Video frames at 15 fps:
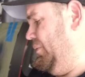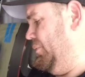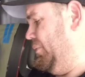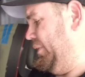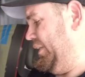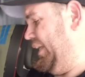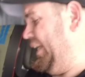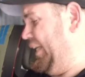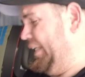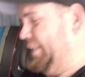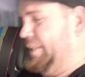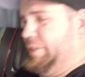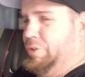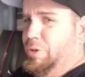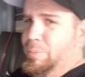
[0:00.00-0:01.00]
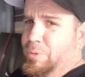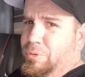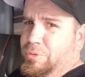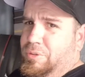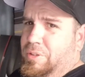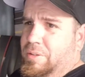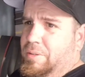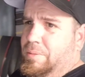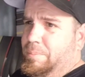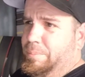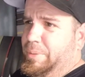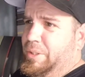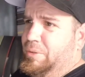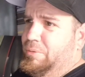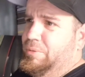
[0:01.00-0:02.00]
With the heat the turbos
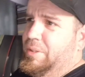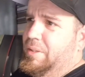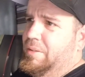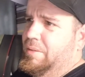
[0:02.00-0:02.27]
build,